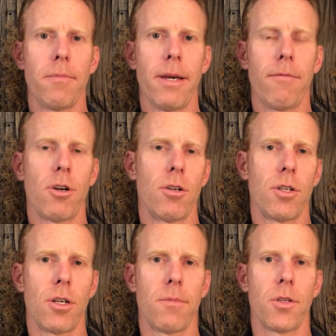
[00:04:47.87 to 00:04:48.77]
you may have heard
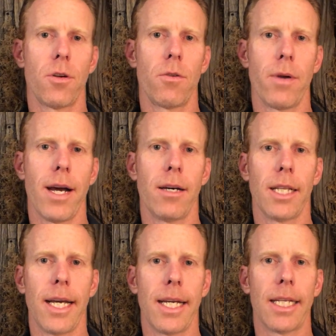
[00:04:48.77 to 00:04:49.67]
terms thrown around
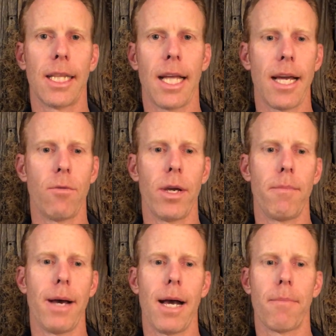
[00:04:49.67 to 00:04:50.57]
like
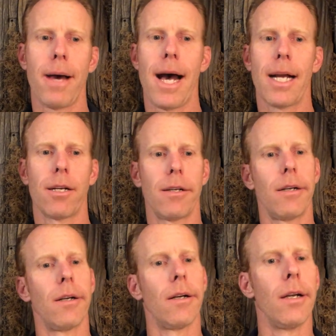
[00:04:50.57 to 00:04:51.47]
lightweight
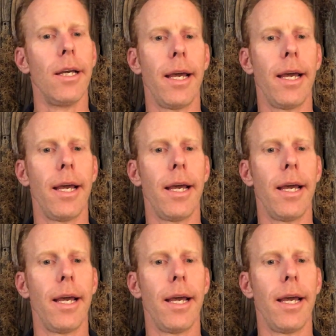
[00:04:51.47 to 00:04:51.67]
backpacker